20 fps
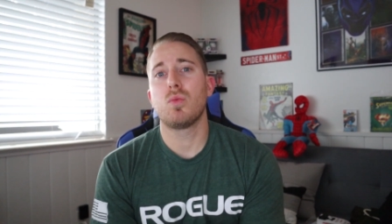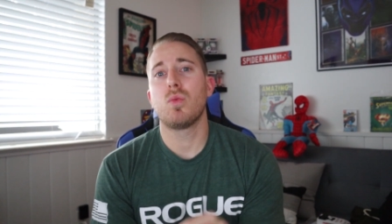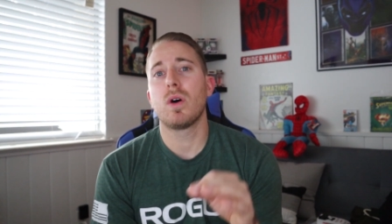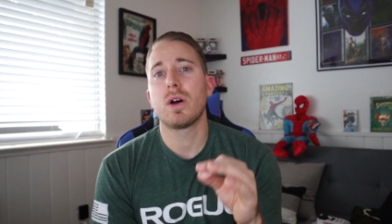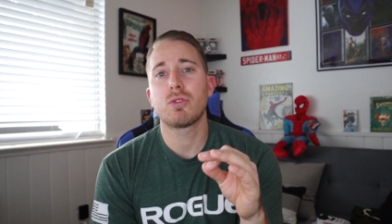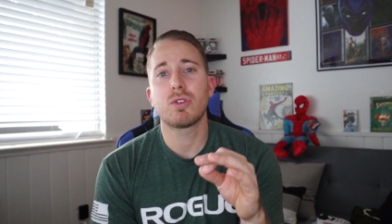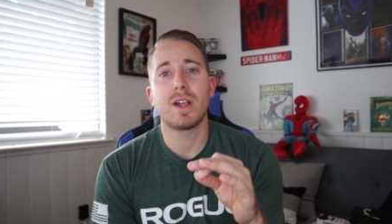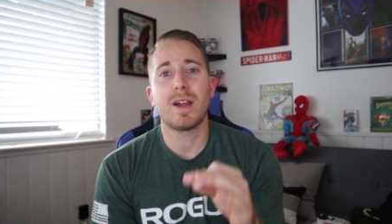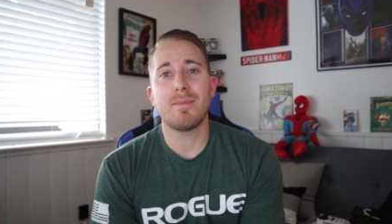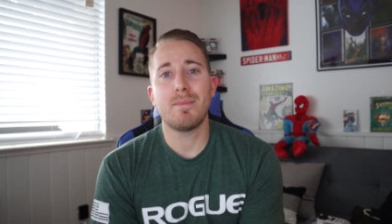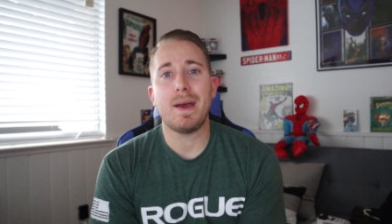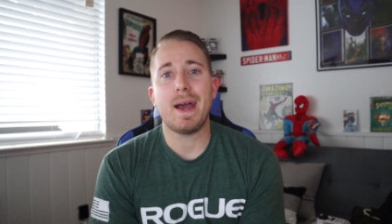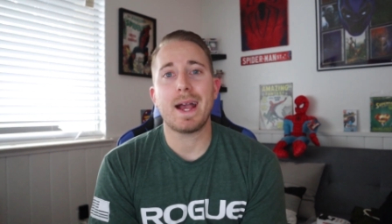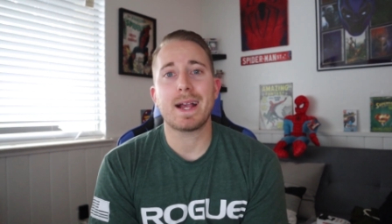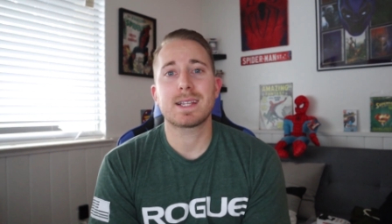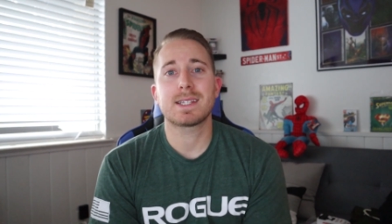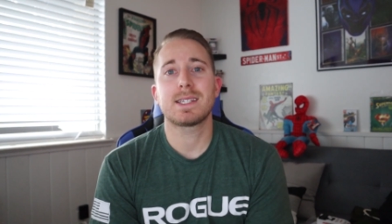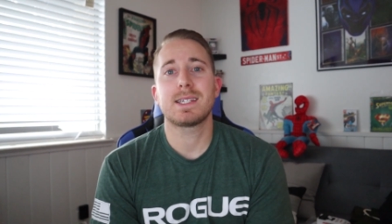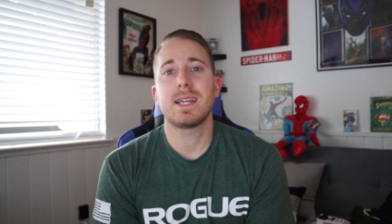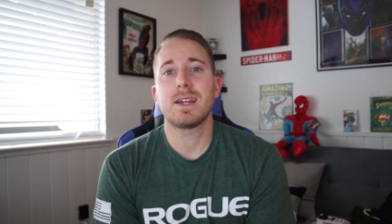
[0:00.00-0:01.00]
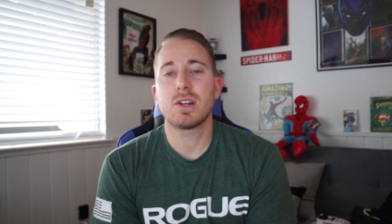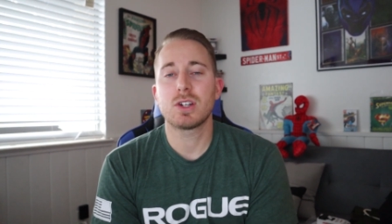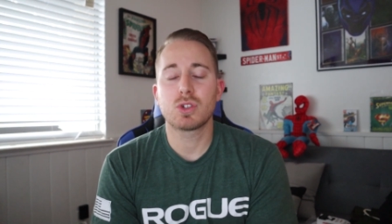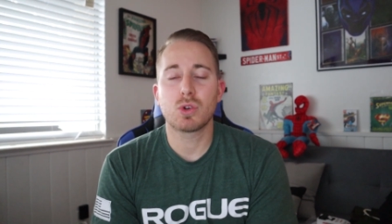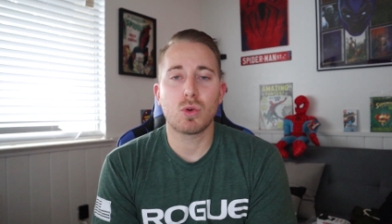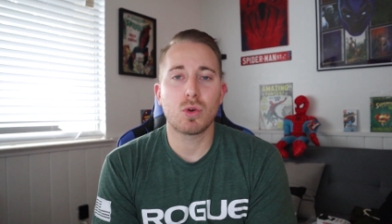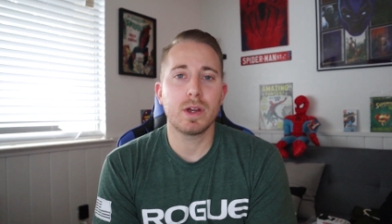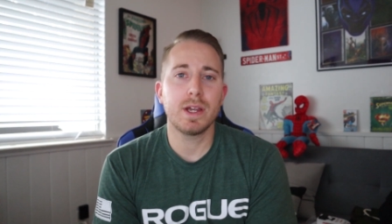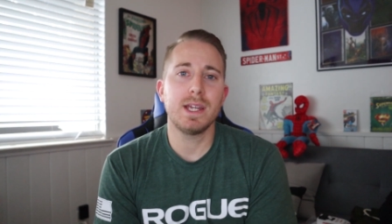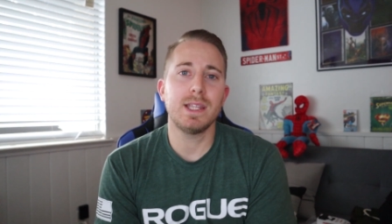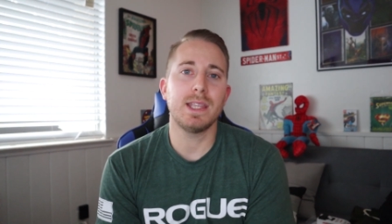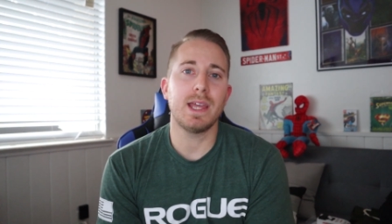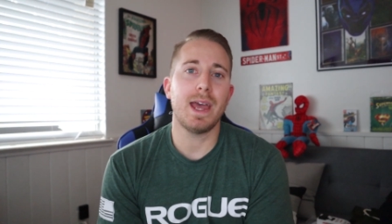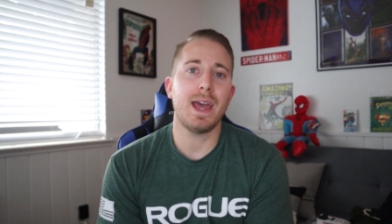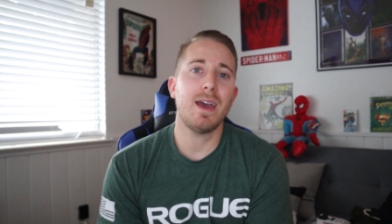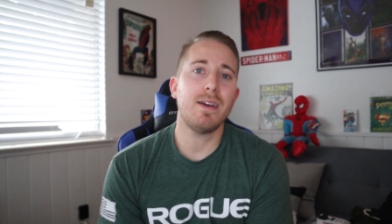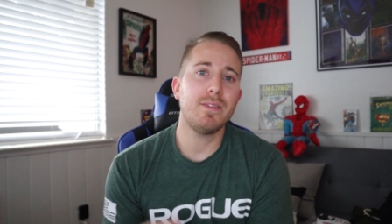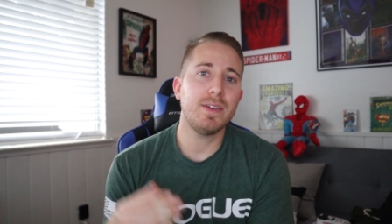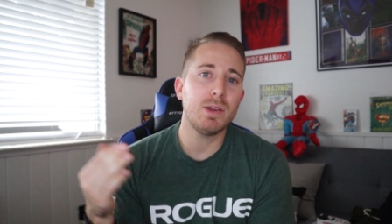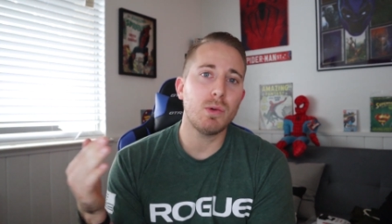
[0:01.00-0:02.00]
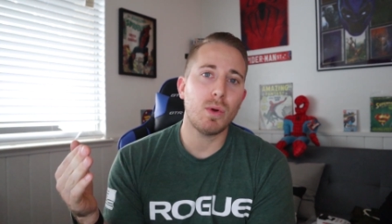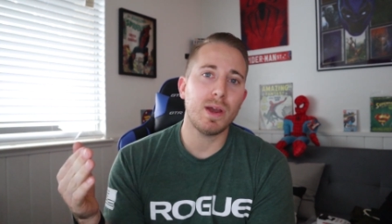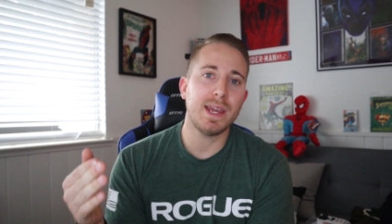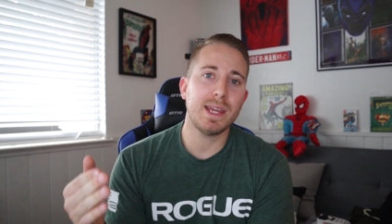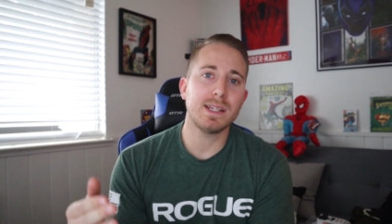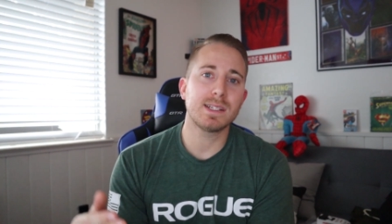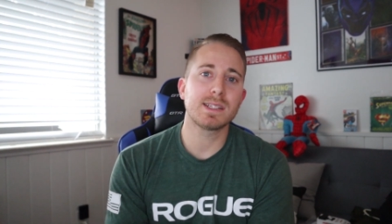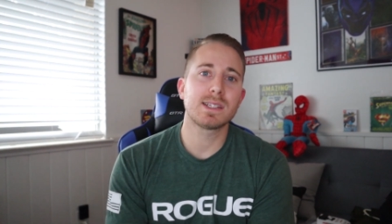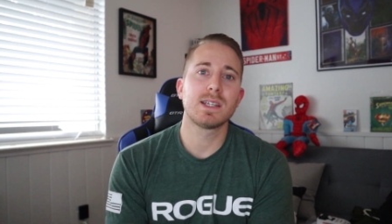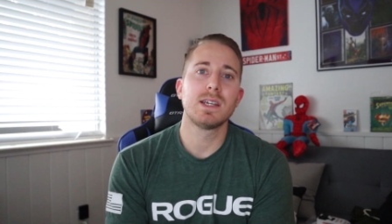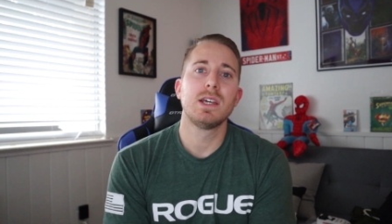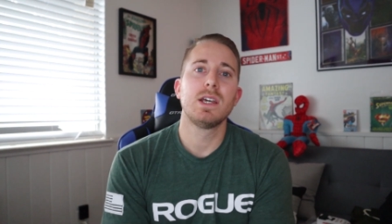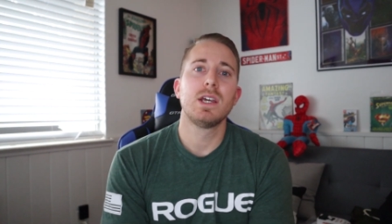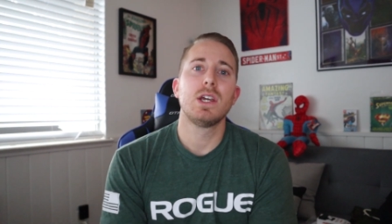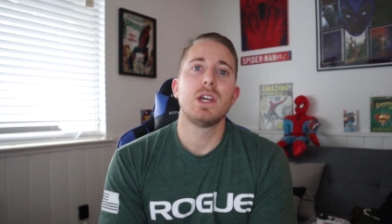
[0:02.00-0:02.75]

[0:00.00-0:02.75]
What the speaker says: 1 rep max territory and the heavy weights,